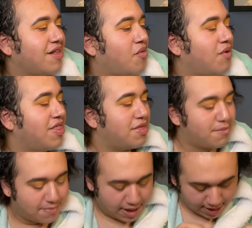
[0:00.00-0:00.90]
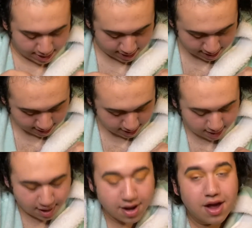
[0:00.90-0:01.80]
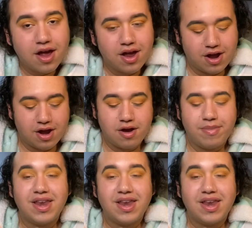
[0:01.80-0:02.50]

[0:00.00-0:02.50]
with my Urban